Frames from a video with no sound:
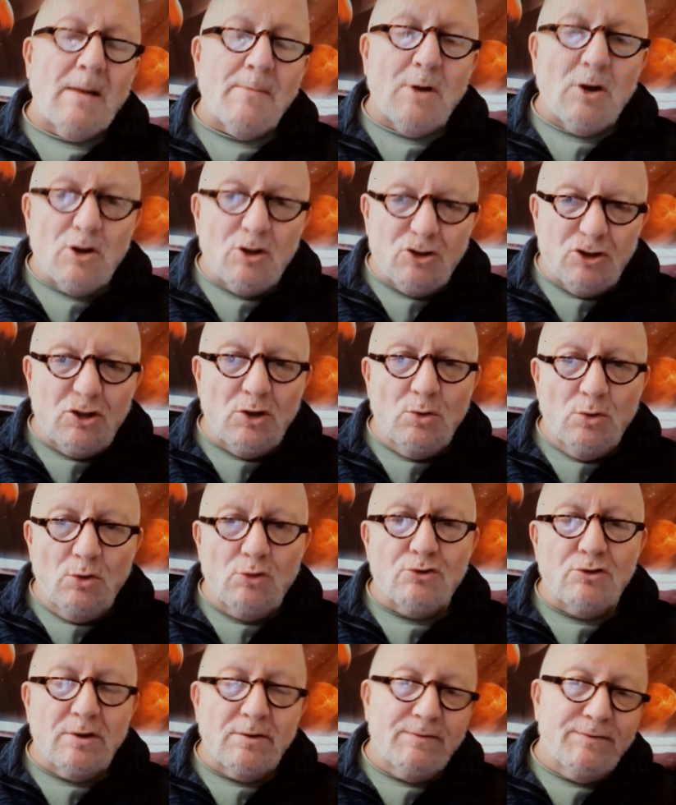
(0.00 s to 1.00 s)
I'm on a
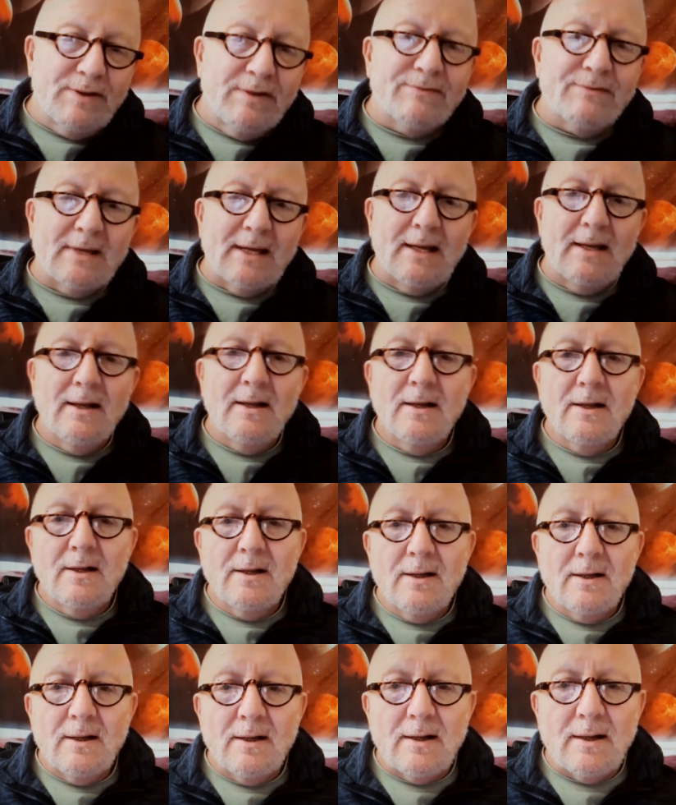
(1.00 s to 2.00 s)
250
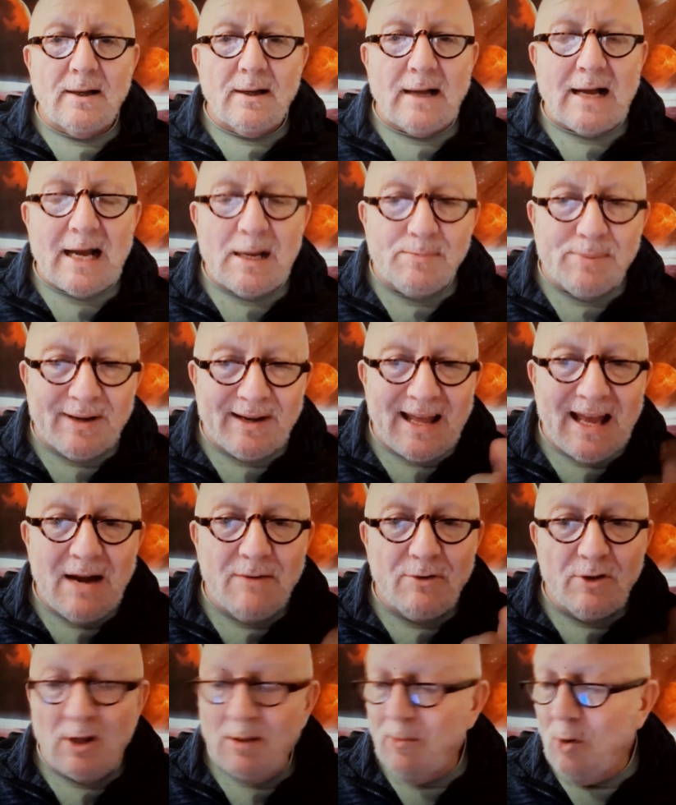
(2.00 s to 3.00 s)
iPad
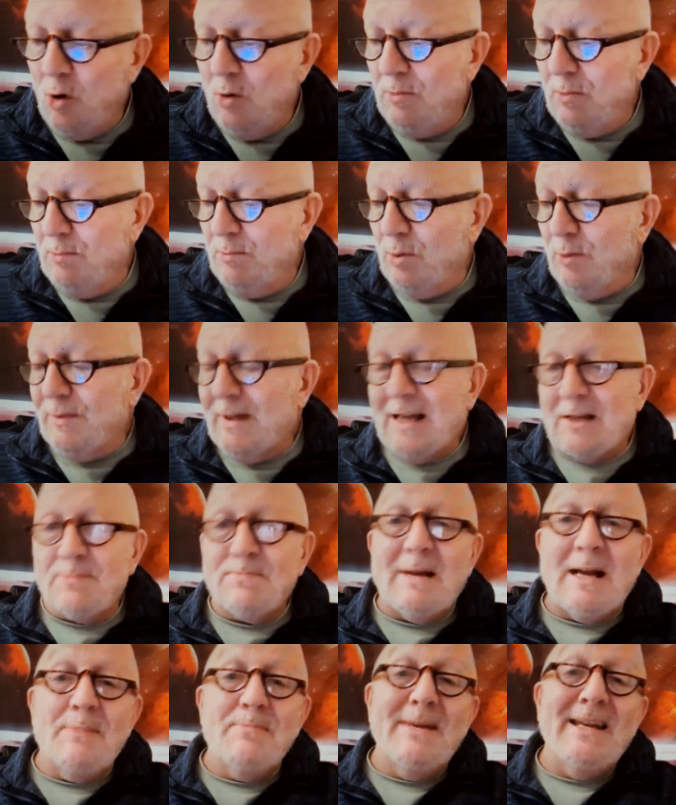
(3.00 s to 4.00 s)
Air at the moment, but
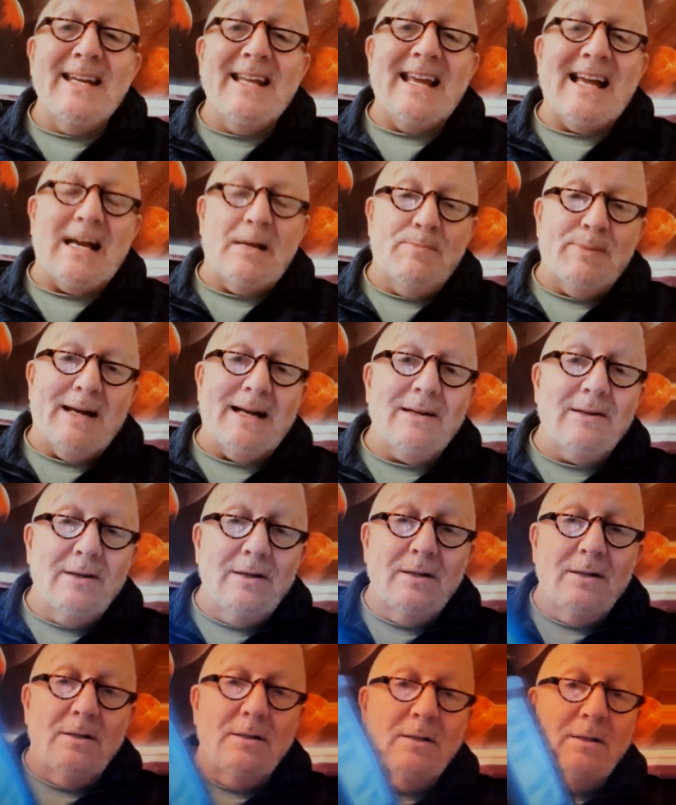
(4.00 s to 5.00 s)
that's my mini
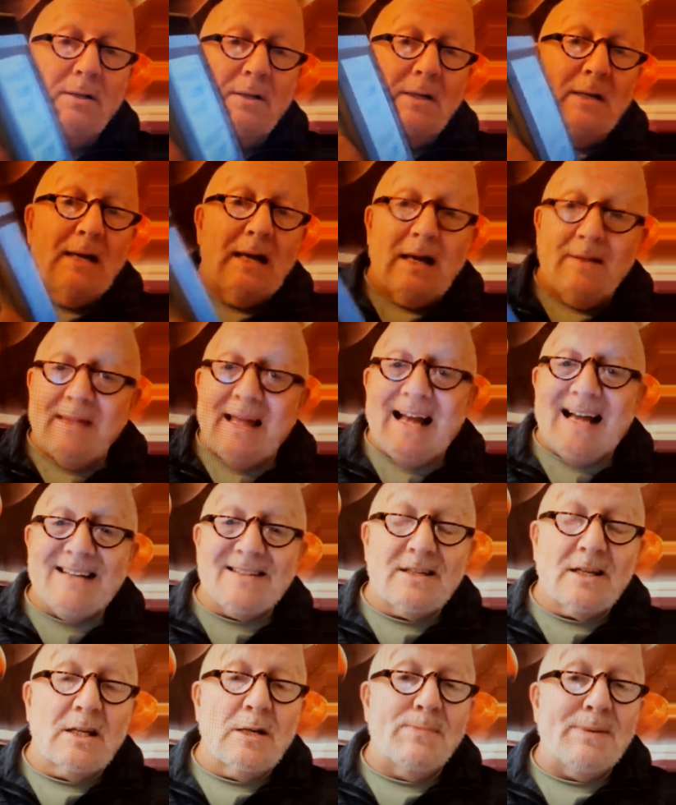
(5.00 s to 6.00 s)
iPad. And that
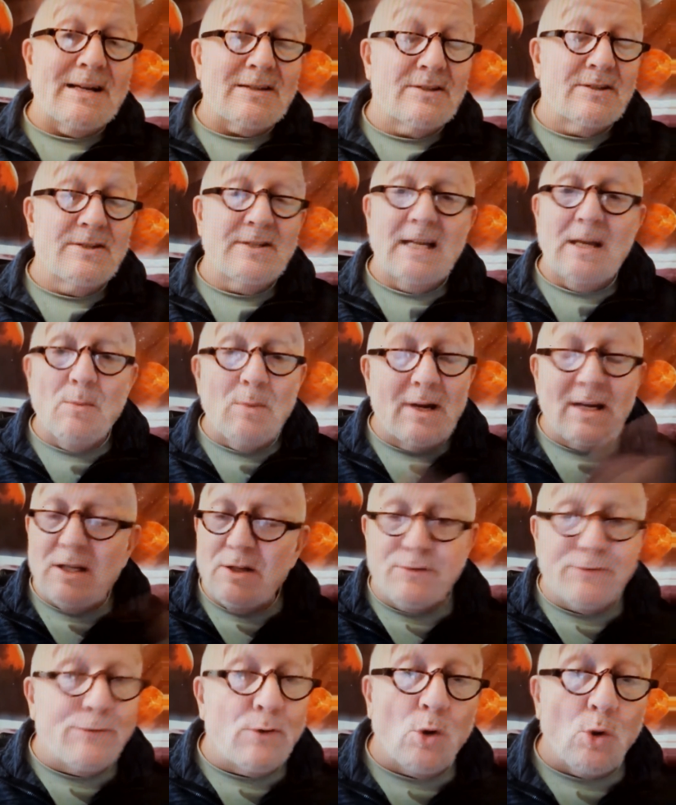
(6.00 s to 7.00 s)
has a capacity. And when
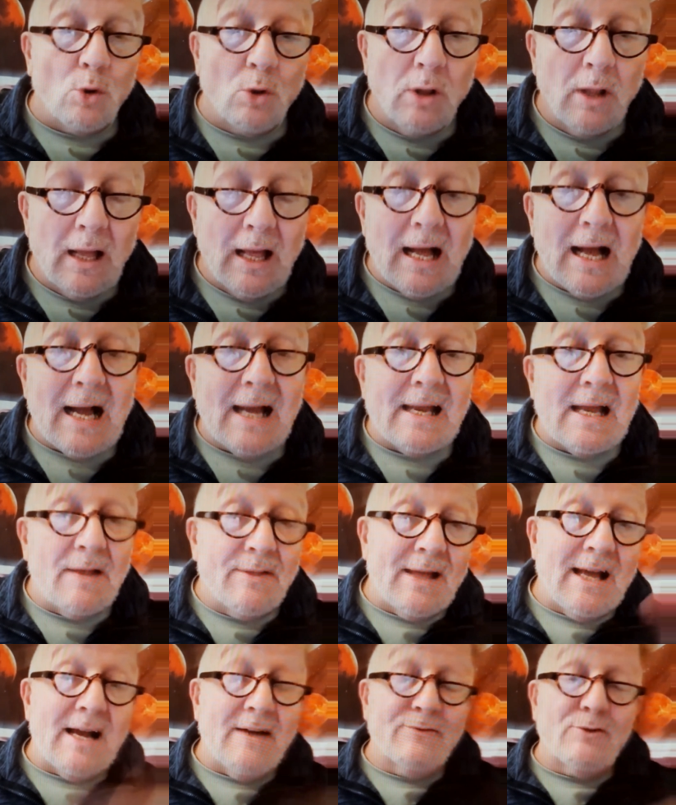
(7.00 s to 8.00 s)
it's full, I
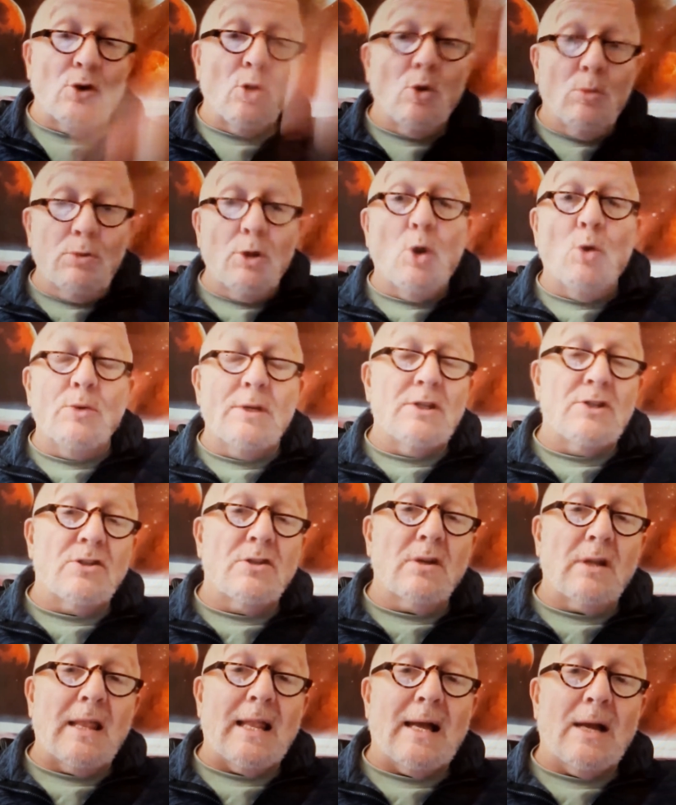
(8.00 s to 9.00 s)
either have to upload it
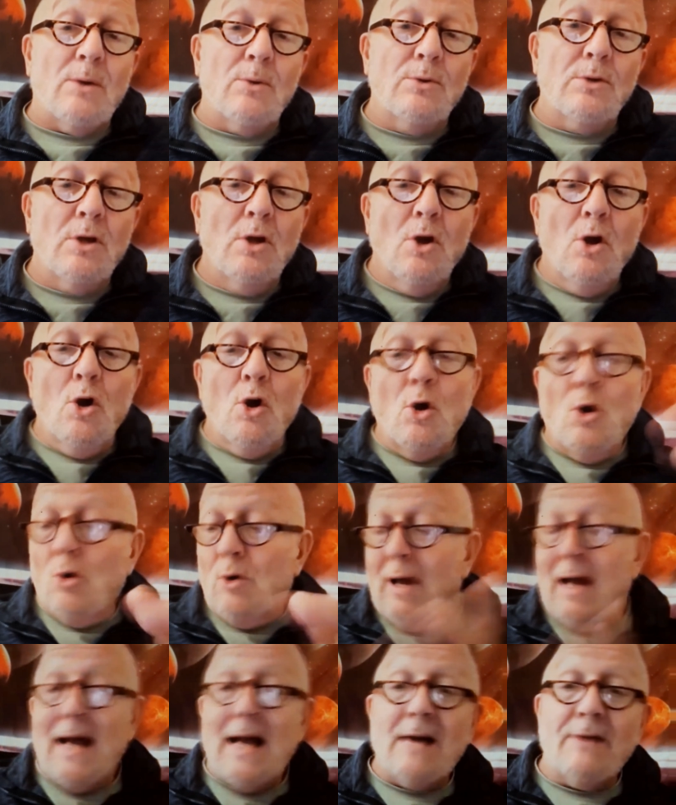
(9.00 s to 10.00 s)
to the cloud
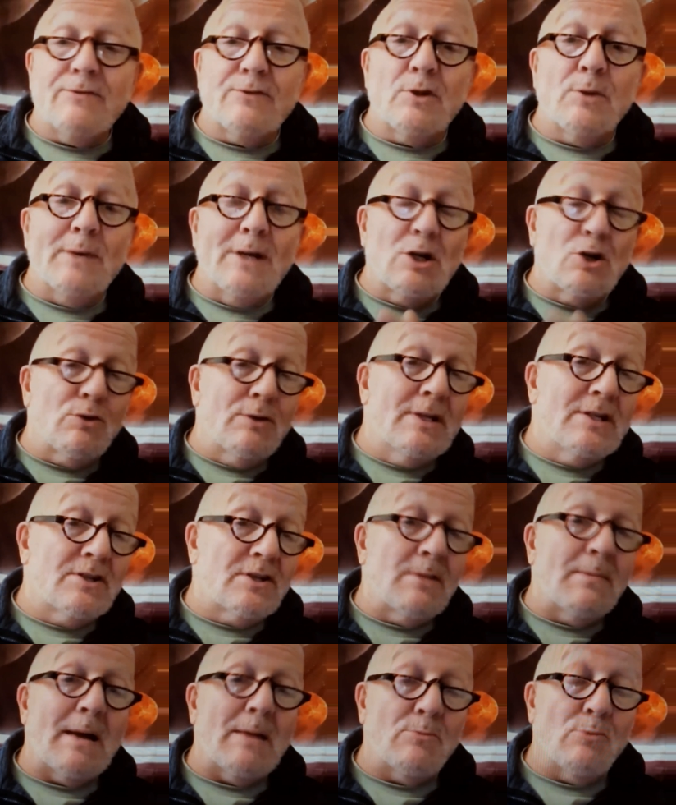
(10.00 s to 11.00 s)
or I have to
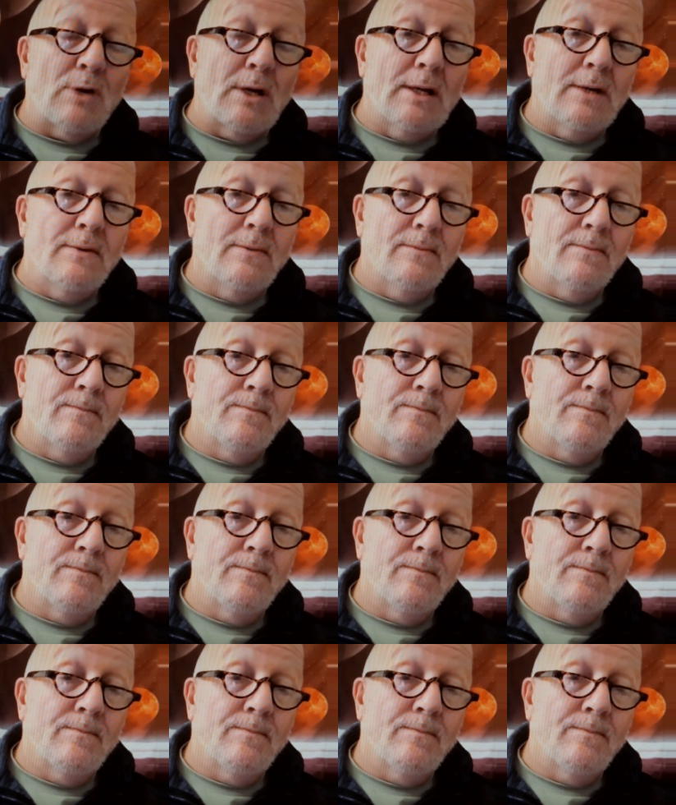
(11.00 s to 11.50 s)
increase the memory.